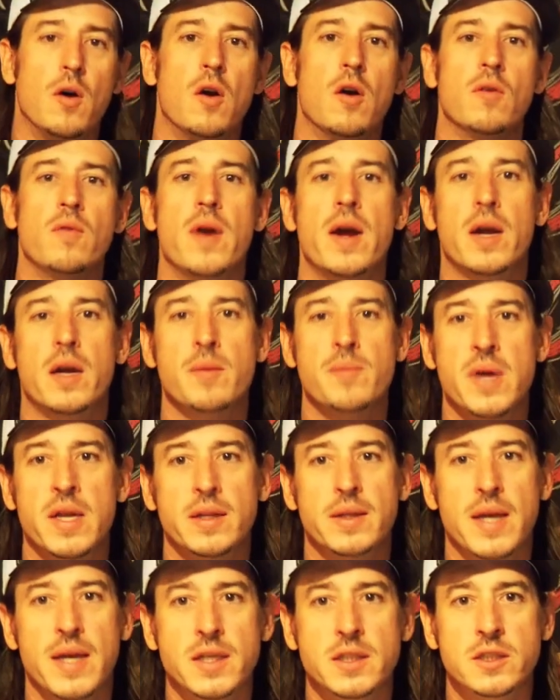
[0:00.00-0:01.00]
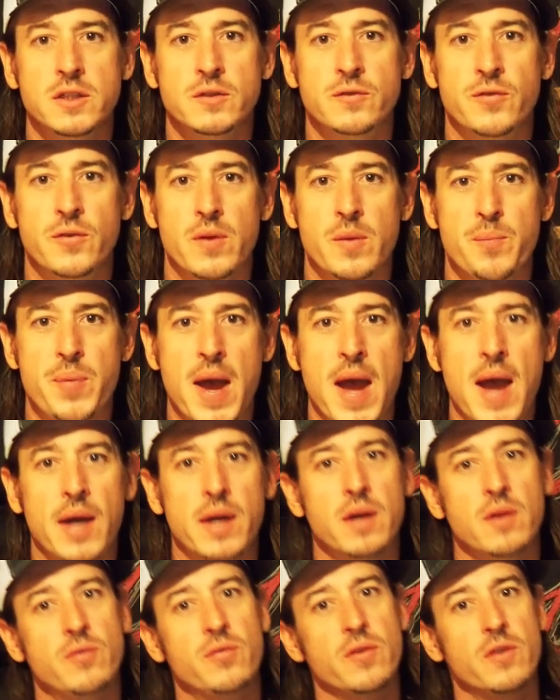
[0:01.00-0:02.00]
our recommendation for the
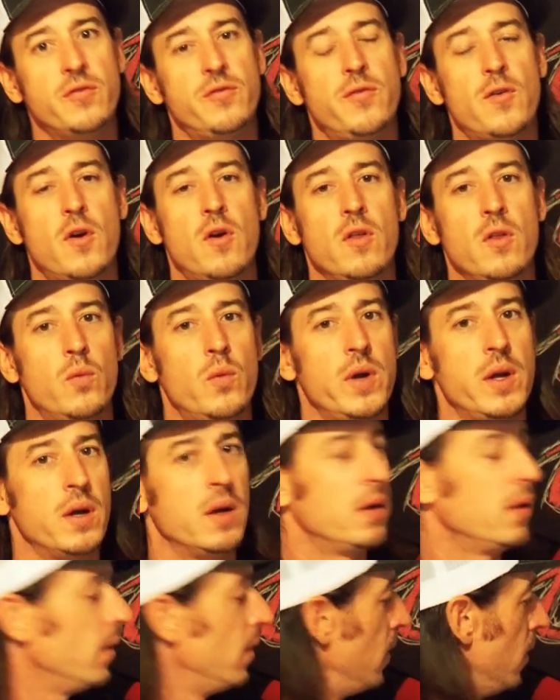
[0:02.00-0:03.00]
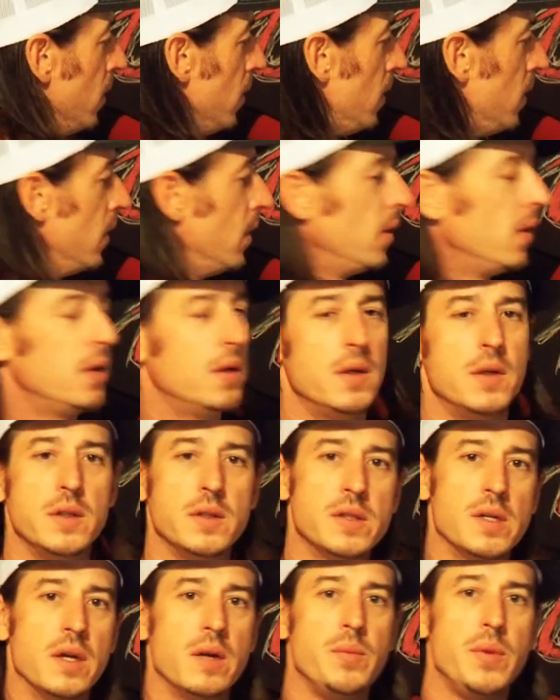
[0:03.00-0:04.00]
backing for the fall and the winter
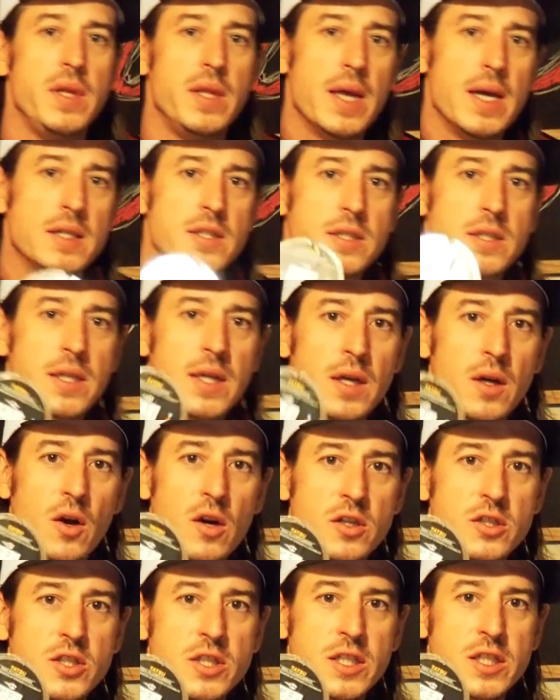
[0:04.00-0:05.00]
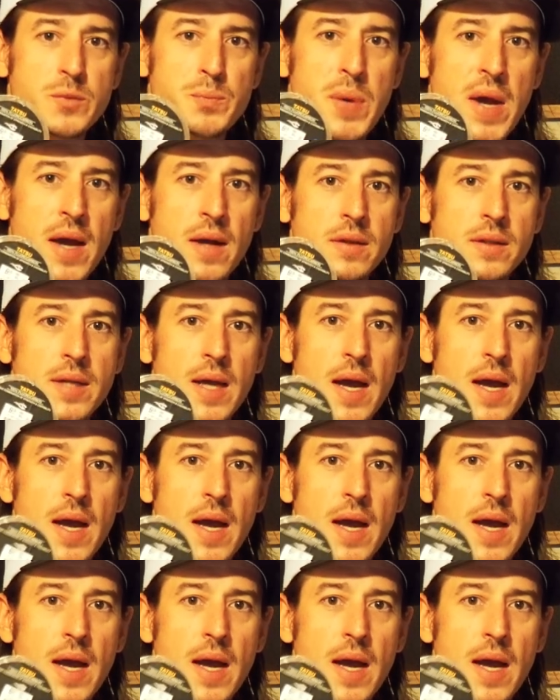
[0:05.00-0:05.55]
is going to be that Seaguar 6-pound